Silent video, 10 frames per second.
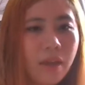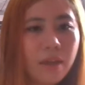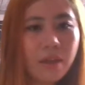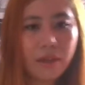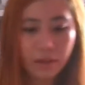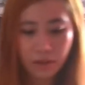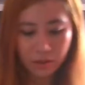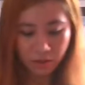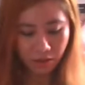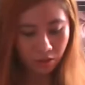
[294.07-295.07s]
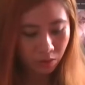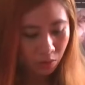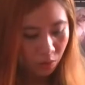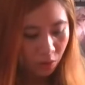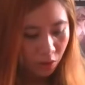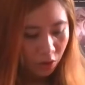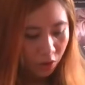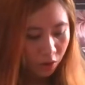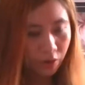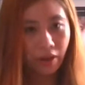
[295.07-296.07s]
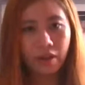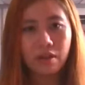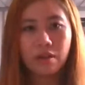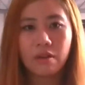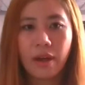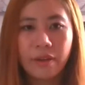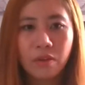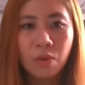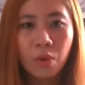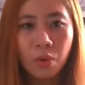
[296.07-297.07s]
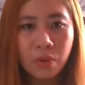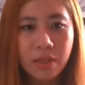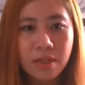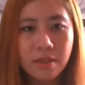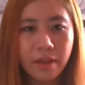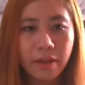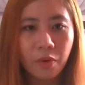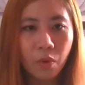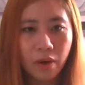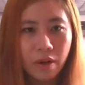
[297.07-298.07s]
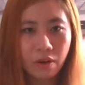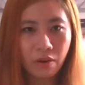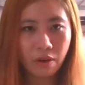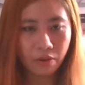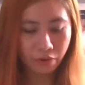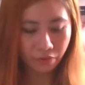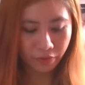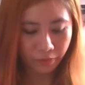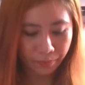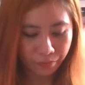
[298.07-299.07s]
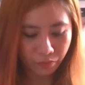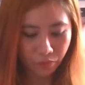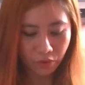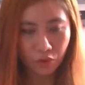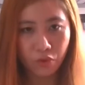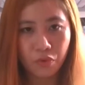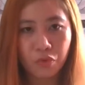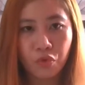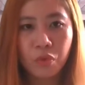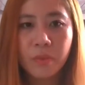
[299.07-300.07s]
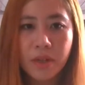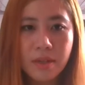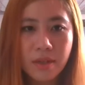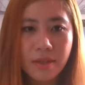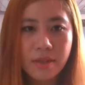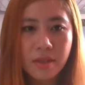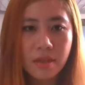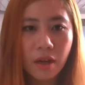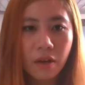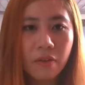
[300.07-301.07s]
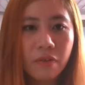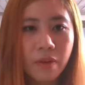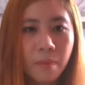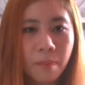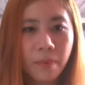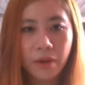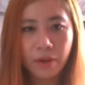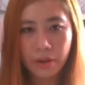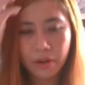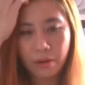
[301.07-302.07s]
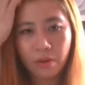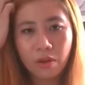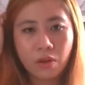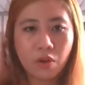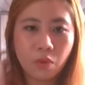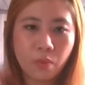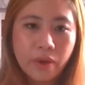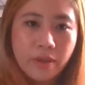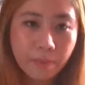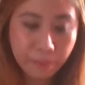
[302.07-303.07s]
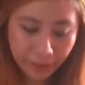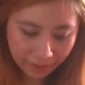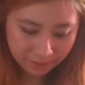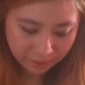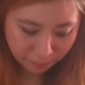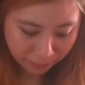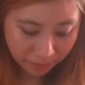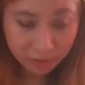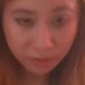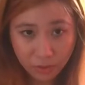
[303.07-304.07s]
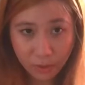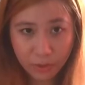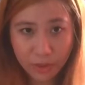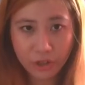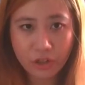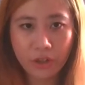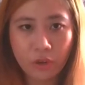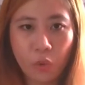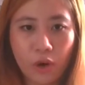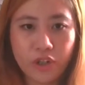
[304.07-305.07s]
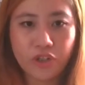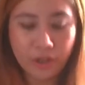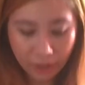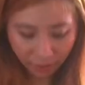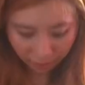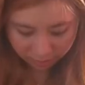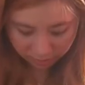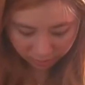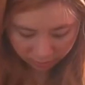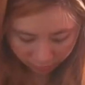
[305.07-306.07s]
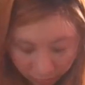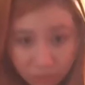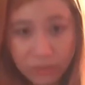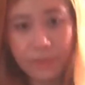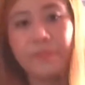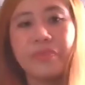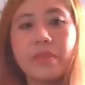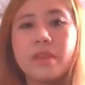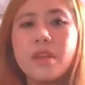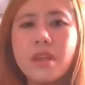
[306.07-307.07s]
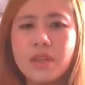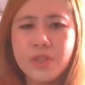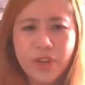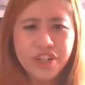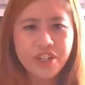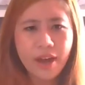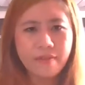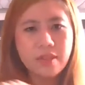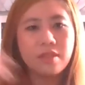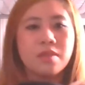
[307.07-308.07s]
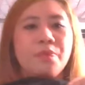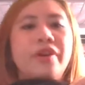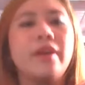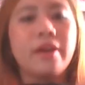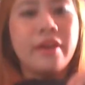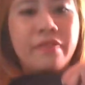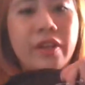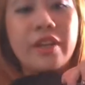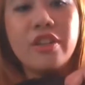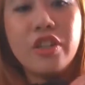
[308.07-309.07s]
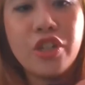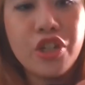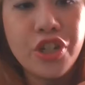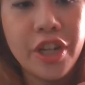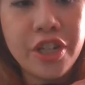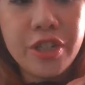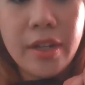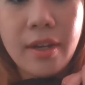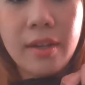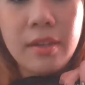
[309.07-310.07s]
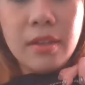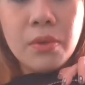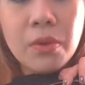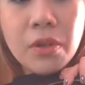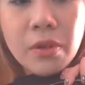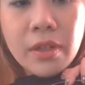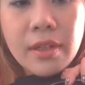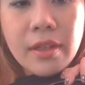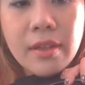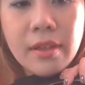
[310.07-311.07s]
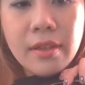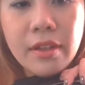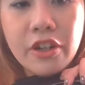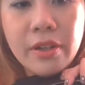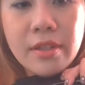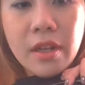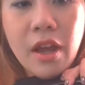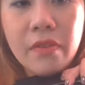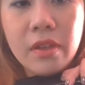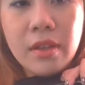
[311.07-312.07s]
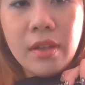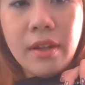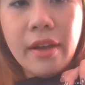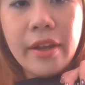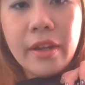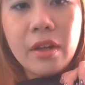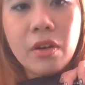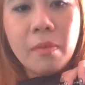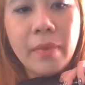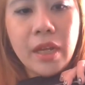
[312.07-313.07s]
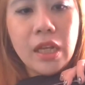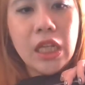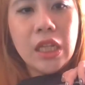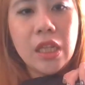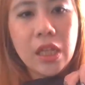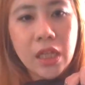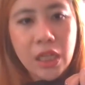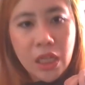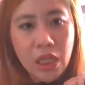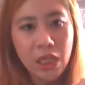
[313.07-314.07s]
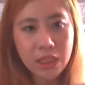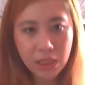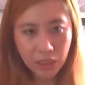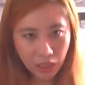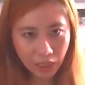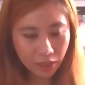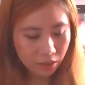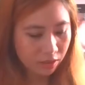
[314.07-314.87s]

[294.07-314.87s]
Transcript: And okay, I know there's like quite a lot of rumors and stuff about, where the bags are made. that was actually a question that I asked the sales. So actually, ever since Prada kind of like changed their logo, that doesn't have the third line, made in Italy.